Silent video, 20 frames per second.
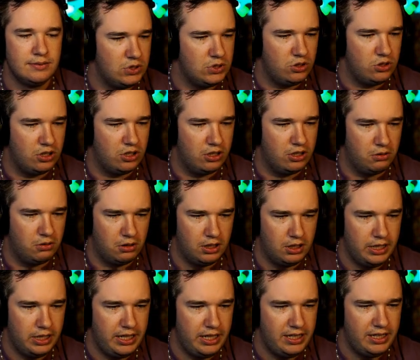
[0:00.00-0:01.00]
All
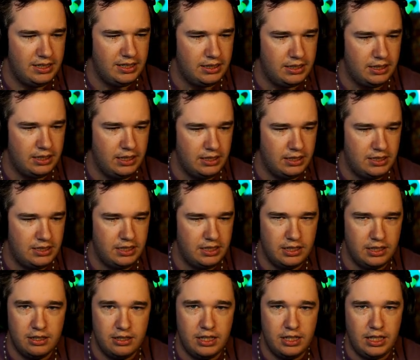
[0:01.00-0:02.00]
right, D
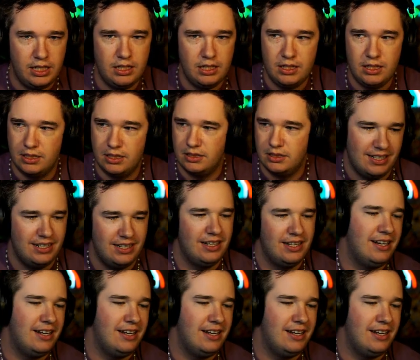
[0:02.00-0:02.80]
tier it is.